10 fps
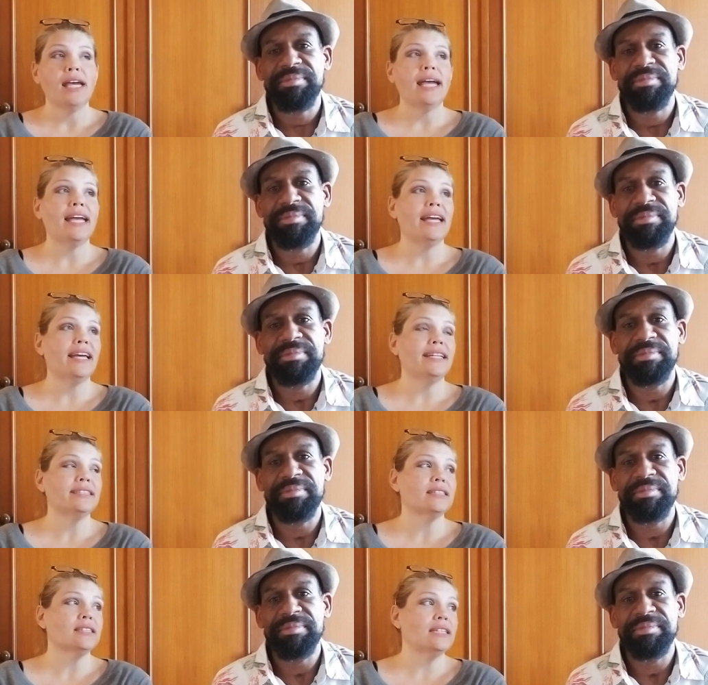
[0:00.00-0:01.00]

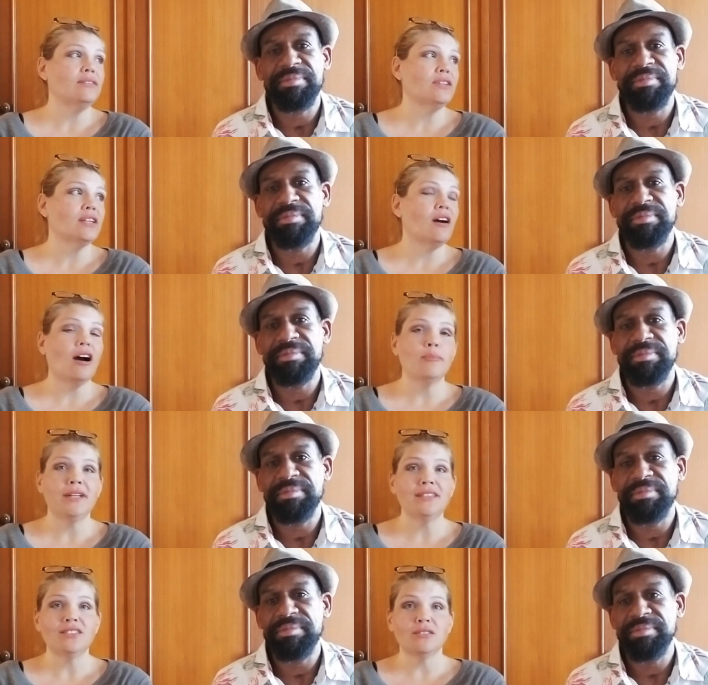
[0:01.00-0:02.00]
Speaker 1: And leaving
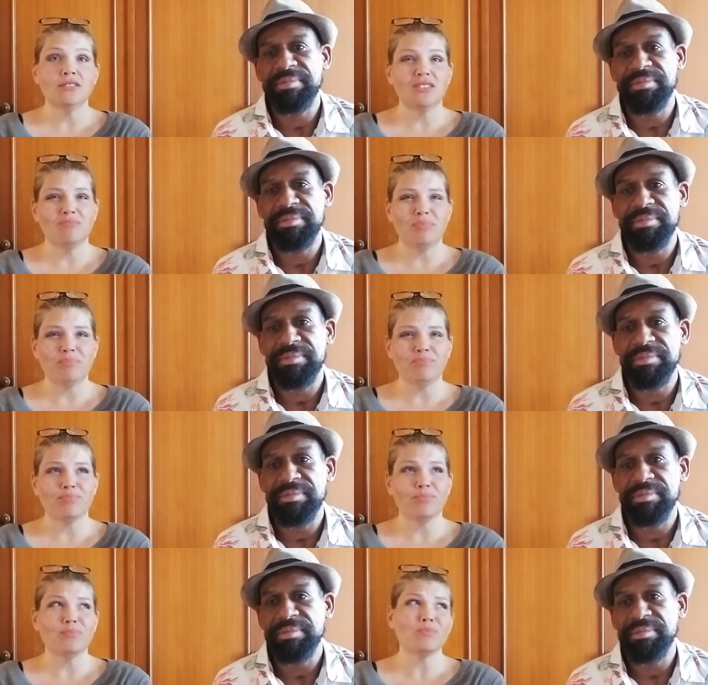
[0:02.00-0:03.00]
comments,
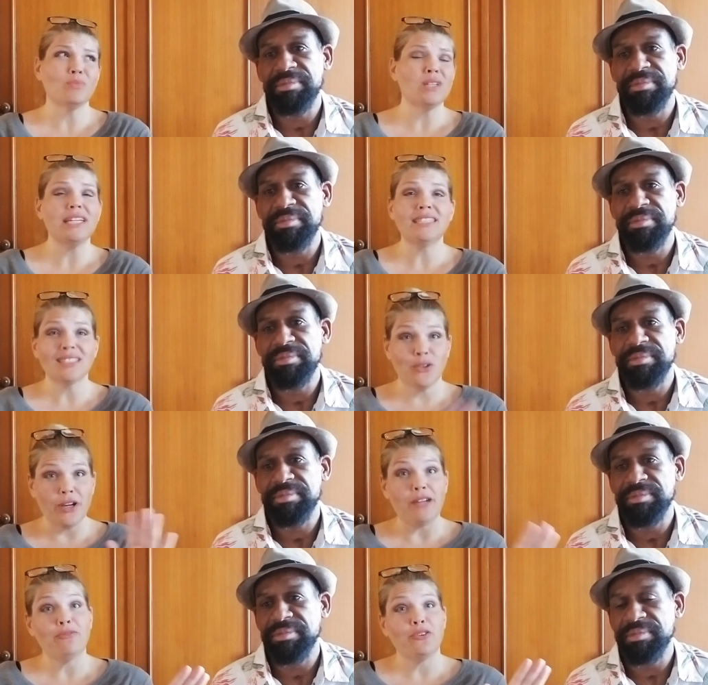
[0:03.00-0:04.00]
it's
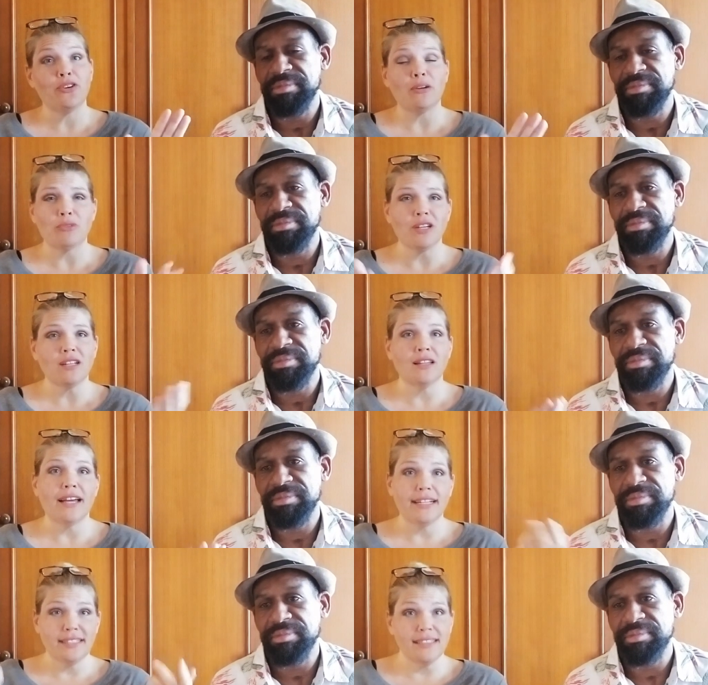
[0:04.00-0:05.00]
great for, we're not gonna
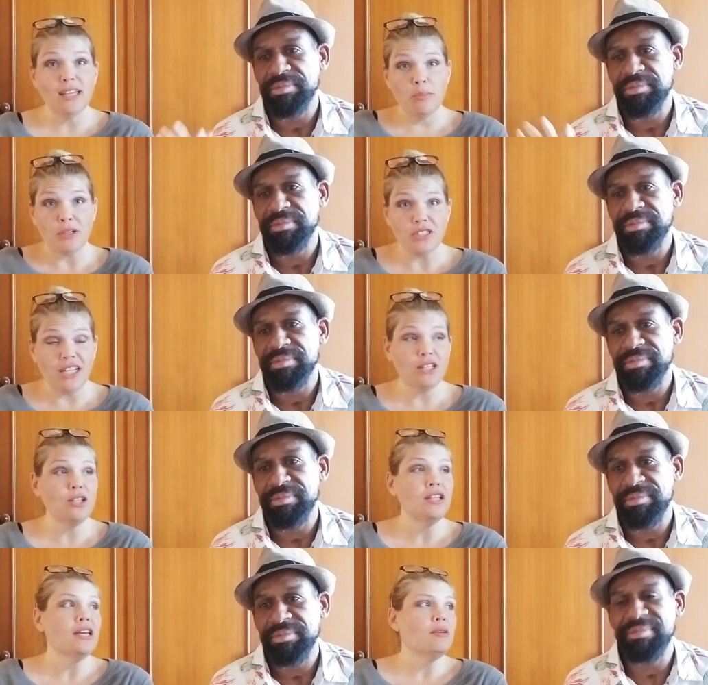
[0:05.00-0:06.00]
lie, it does help our
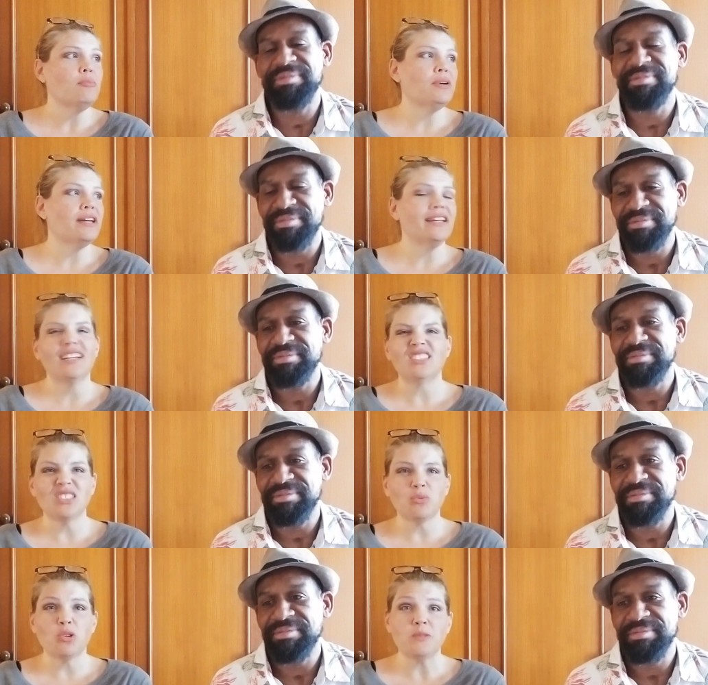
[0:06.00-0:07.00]
channel, but it
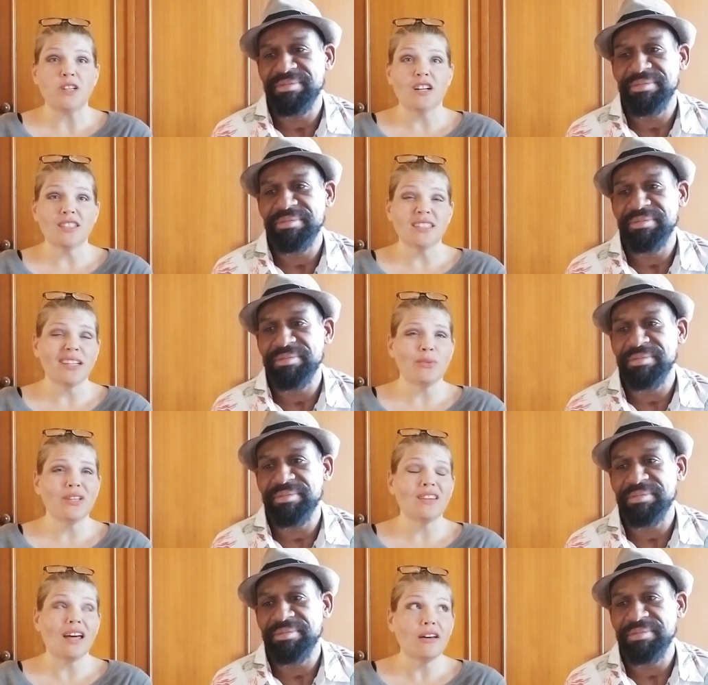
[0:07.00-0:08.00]
just warms our heart. Like
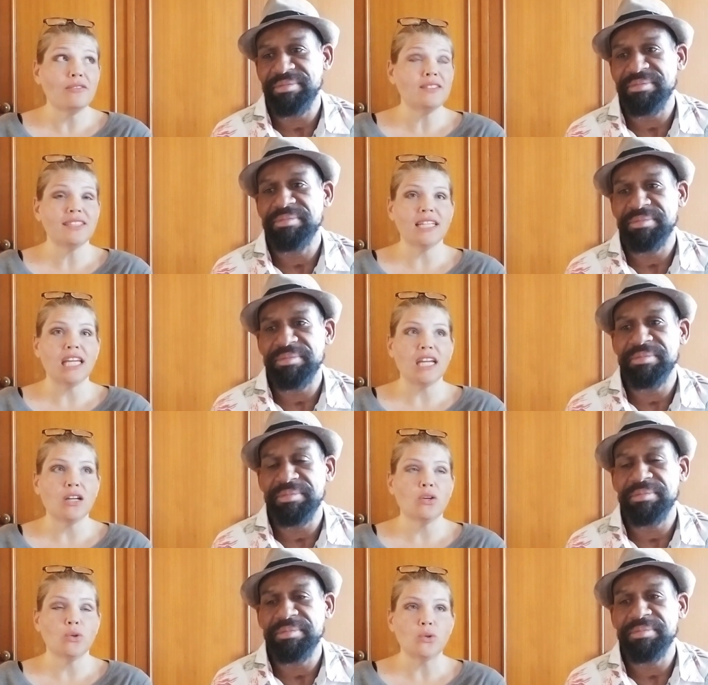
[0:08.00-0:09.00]
we love
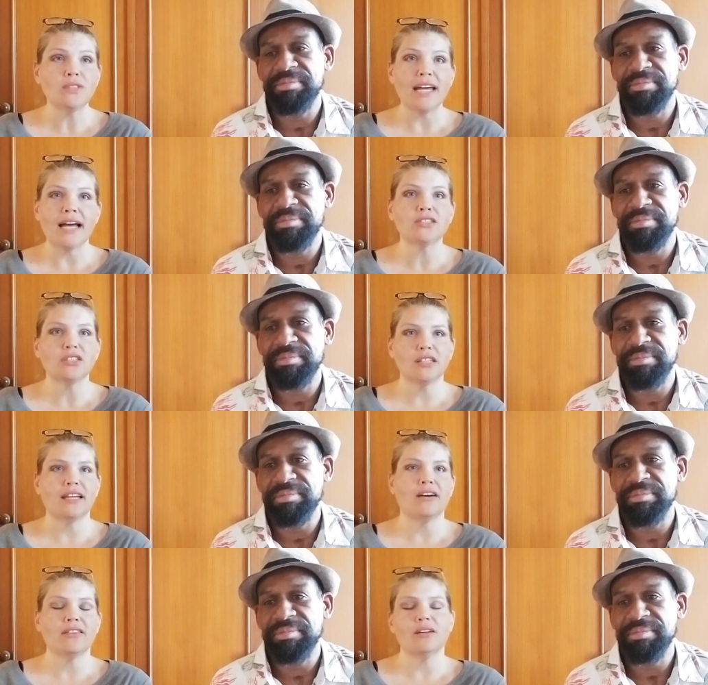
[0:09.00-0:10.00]
seeing who's
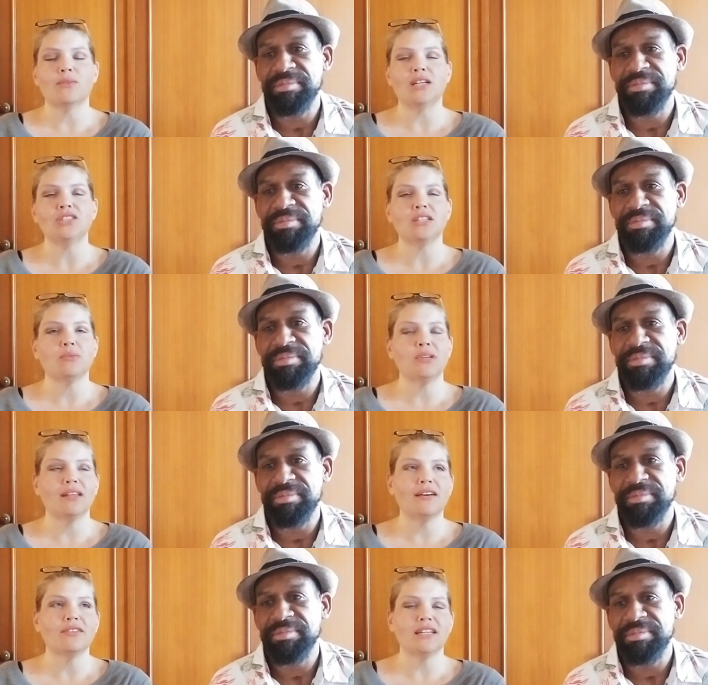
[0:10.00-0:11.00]
actually out there watching. We
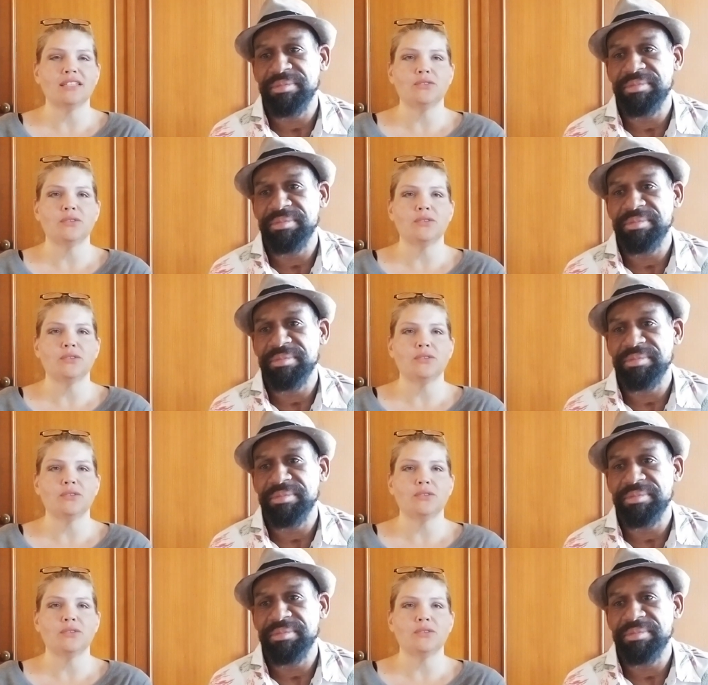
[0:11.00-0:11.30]
love getting to